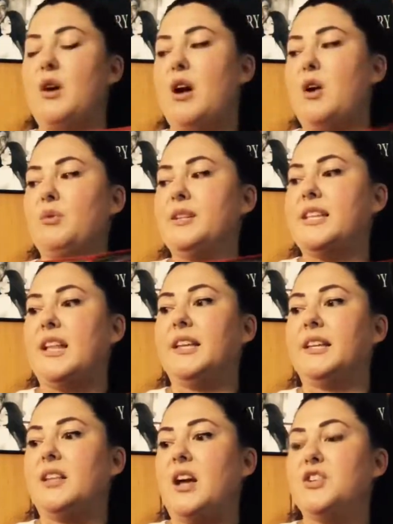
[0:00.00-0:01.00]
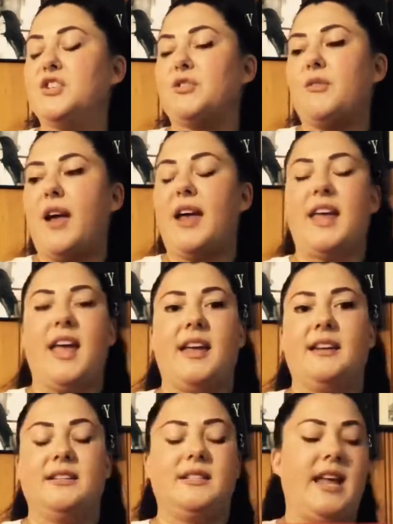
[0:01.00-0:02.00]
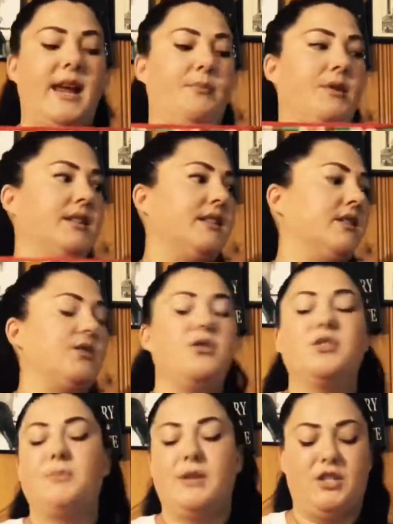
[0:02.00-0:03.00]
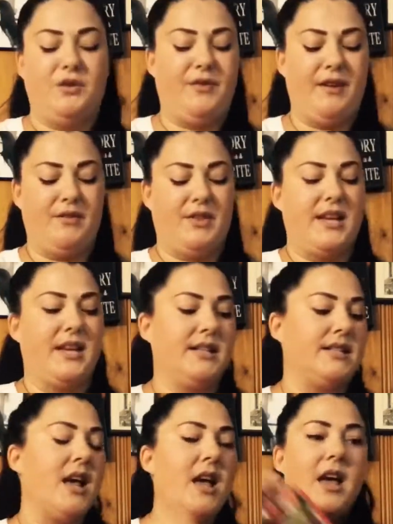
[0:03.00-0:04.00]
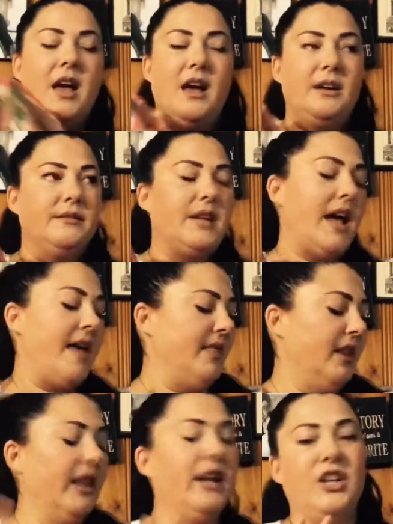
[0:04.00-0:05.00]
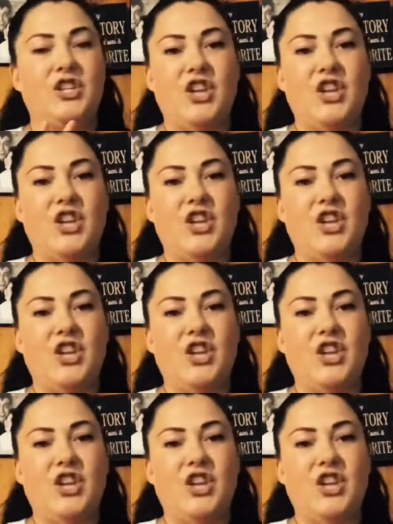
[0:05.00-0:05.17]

uh, reselling lingerie and aprons because those are my two favorite things and the little